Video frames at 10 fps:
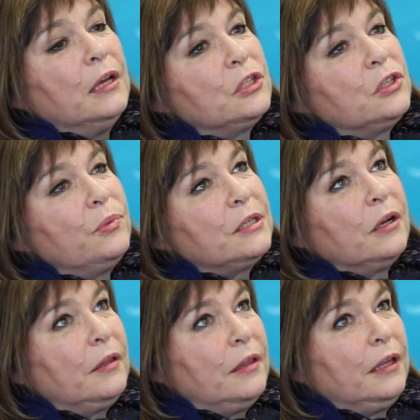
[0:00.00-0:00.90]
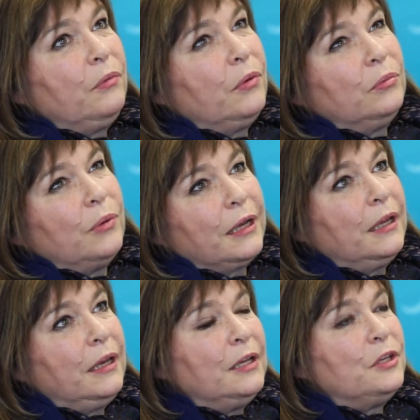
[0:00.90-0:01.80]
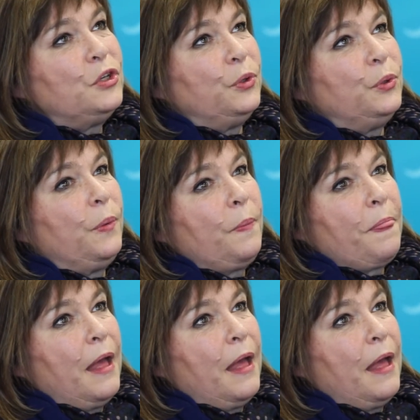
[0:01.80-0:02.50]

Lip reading: So we started thinking, well, what could he do?